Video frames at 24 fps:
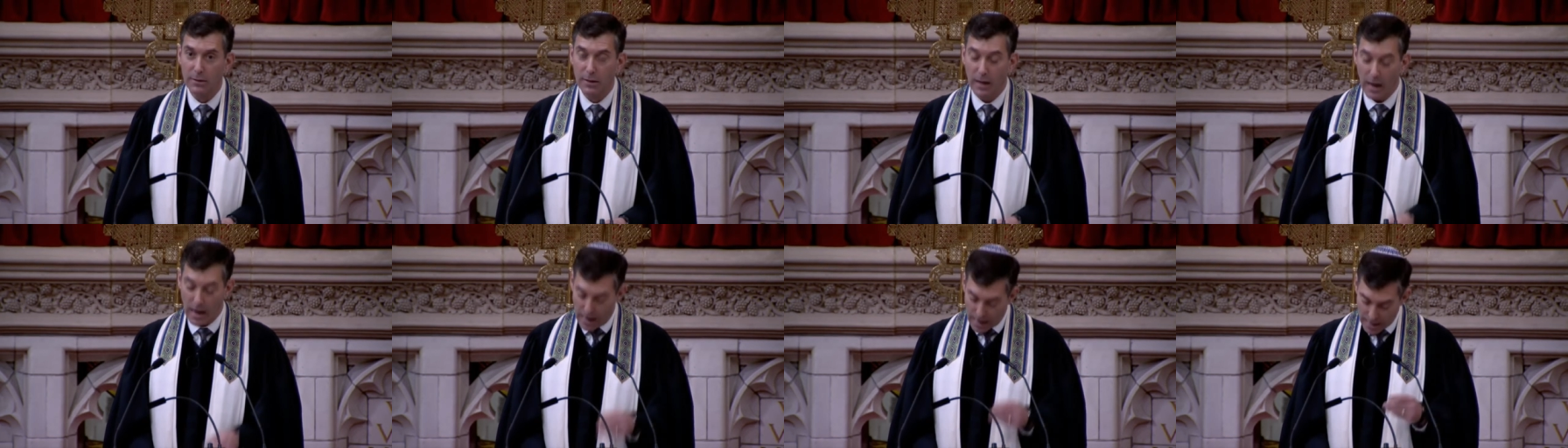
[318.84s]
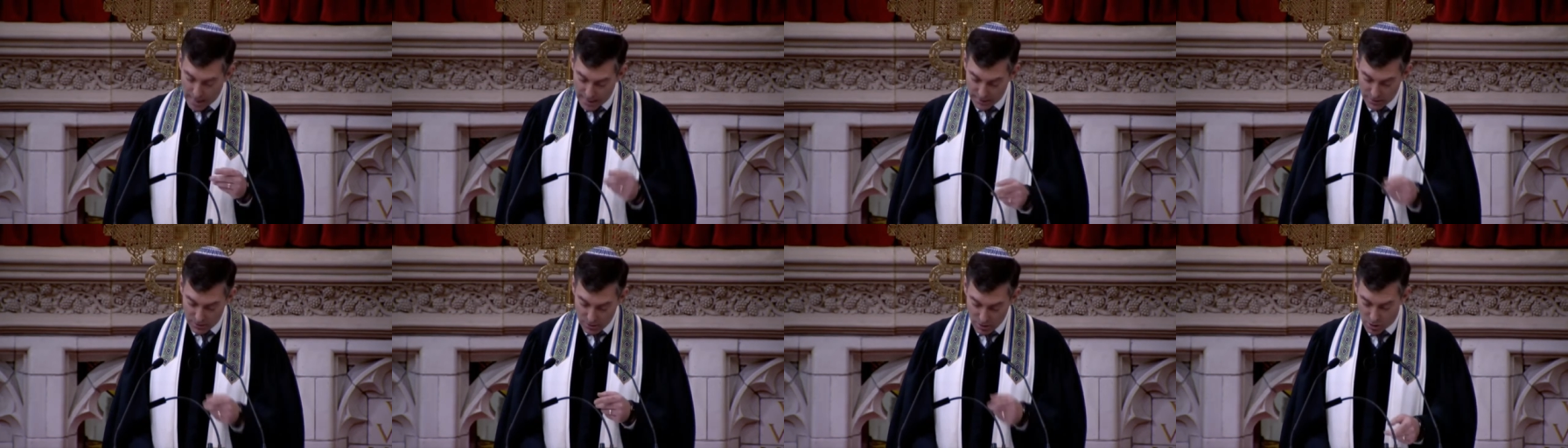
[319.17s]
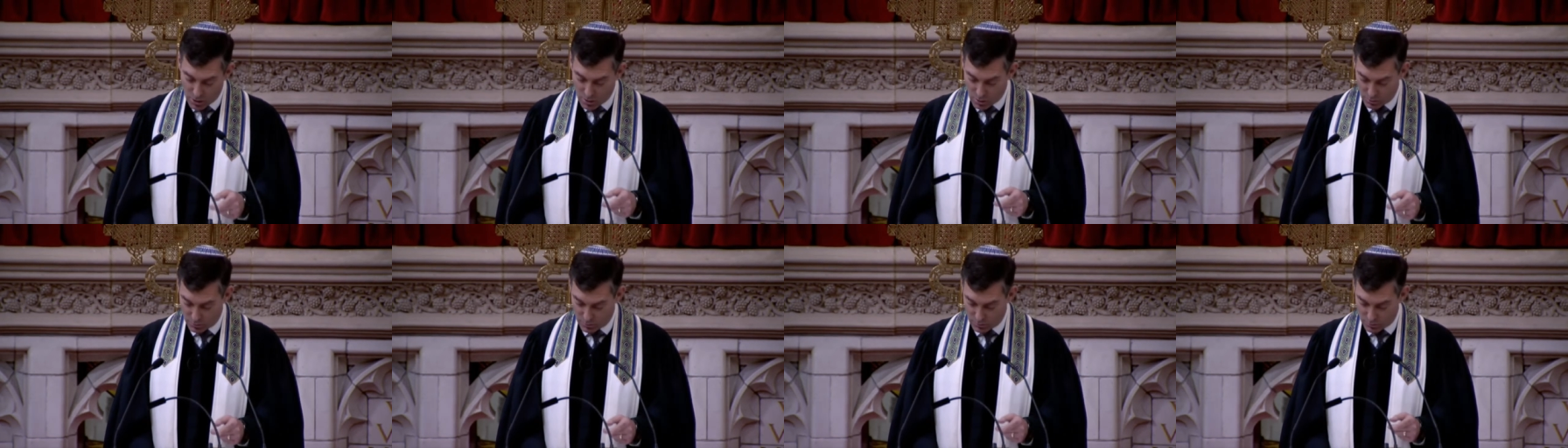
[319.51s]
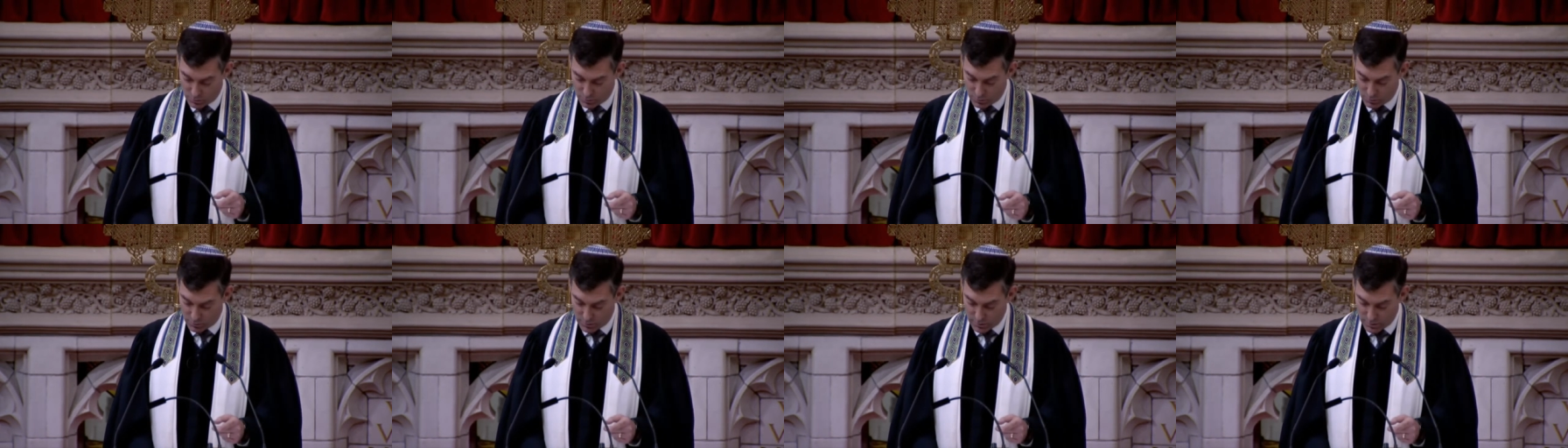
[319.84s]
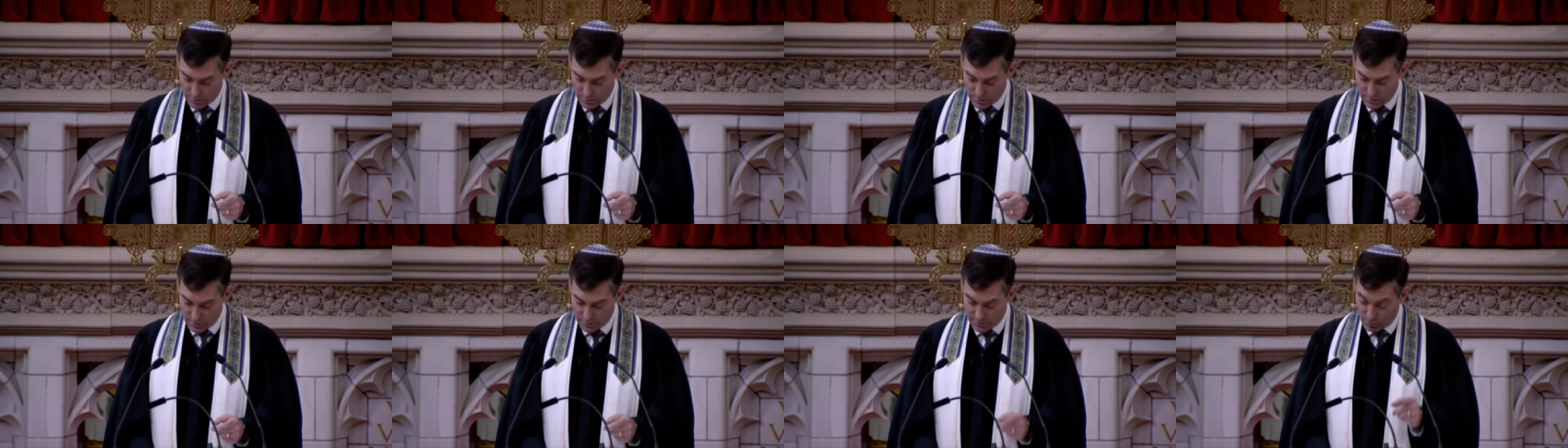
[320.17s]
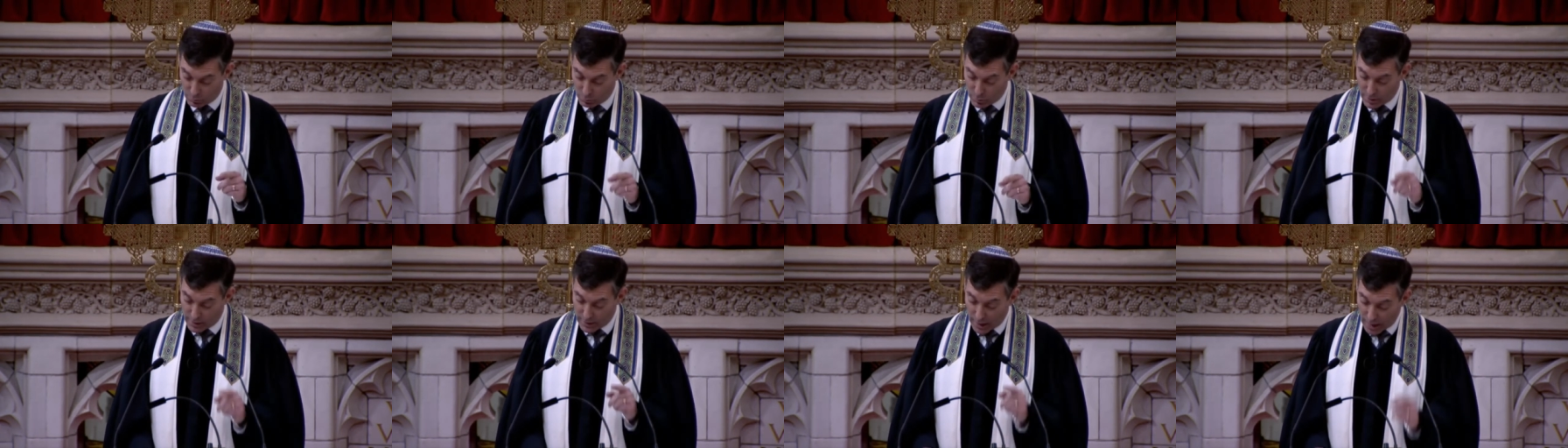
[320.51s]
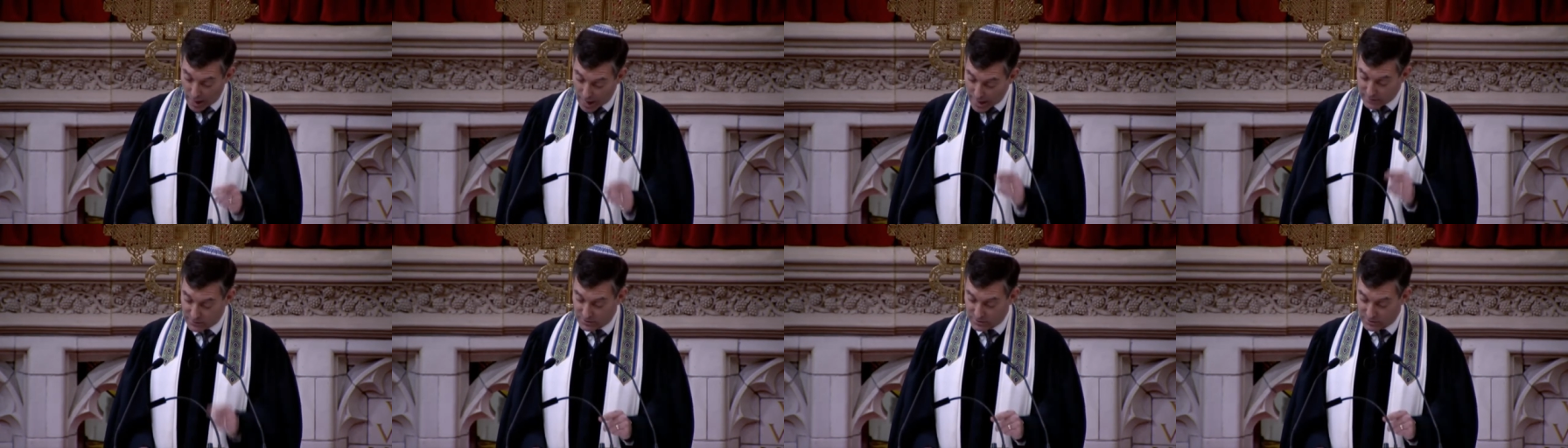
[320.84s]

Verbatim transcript: I know that when I